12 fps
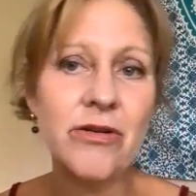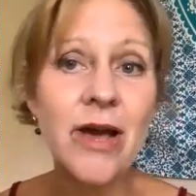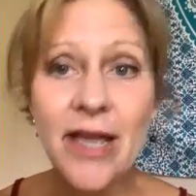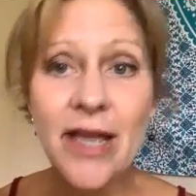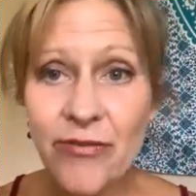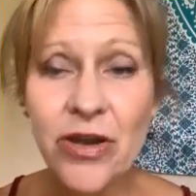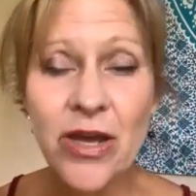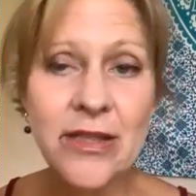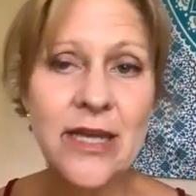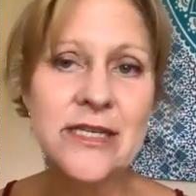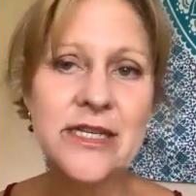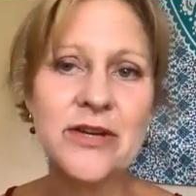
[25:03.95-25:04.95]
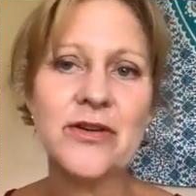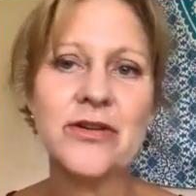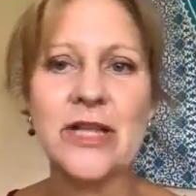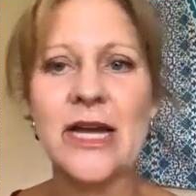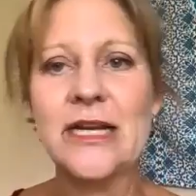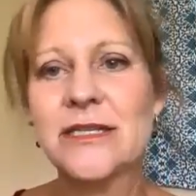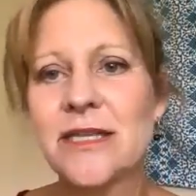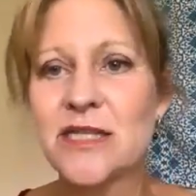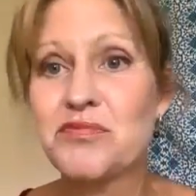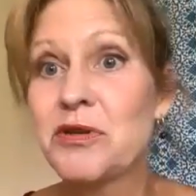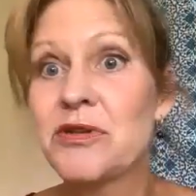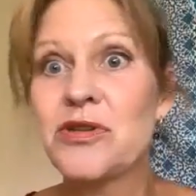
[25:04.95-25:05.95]
I have an online tarot class
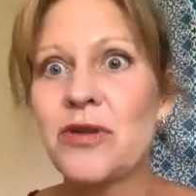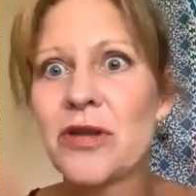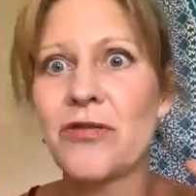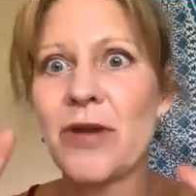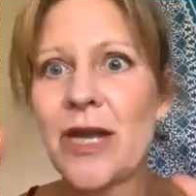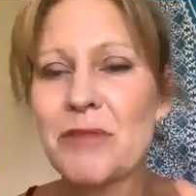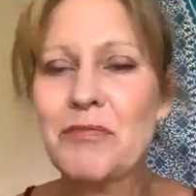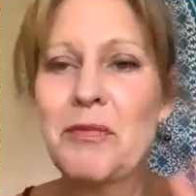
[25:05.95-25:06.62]
that's been doing great.